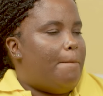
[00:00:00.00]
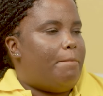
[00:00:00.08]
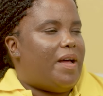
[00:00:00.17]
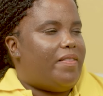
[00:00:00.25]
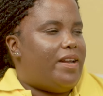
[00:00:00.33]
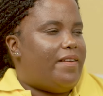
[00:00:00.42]

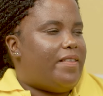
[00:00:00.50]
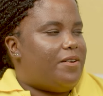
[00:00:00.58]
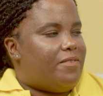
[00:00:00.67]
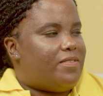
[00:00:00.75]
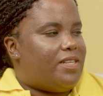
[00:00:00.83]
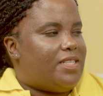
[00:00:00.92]
But then at the
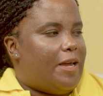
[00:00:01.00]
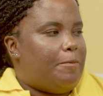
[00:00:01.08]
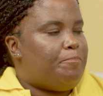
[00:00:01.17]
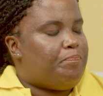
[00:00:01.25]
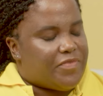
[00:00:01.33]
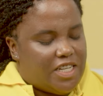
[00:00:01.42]
end of the
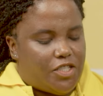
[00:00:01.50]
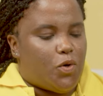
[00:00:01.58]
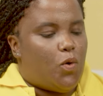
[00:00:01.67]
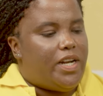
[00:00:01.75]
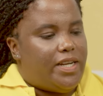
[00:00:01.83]
day, it's all